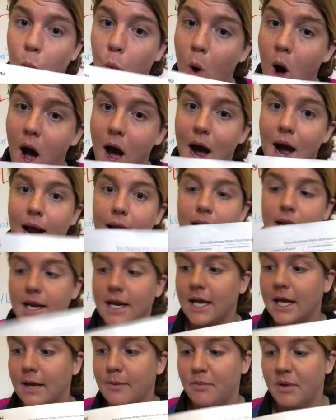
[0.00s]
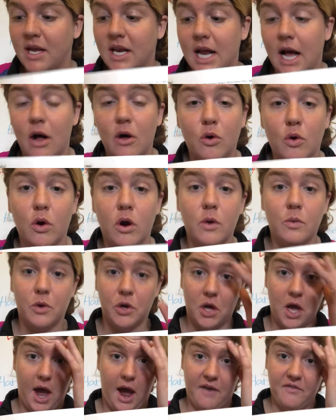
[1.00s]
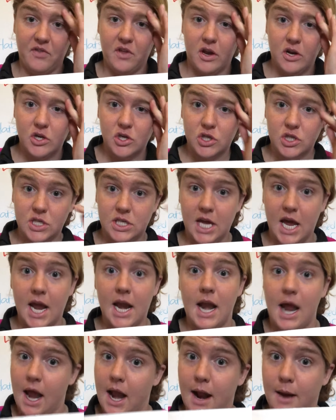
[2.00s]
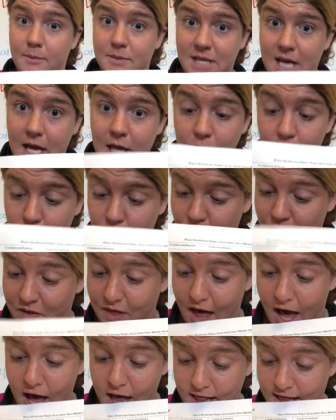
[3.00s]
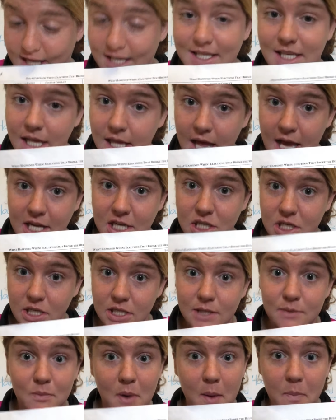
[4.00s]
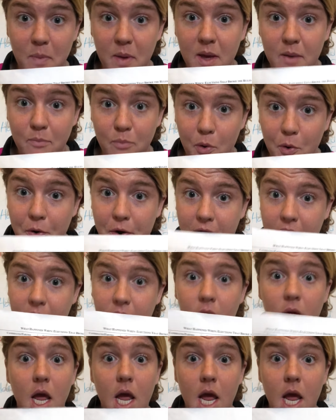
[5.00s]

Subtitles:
Why did he beat Al Gore? Well, you have to understand, and I'm telling you that these elections might be important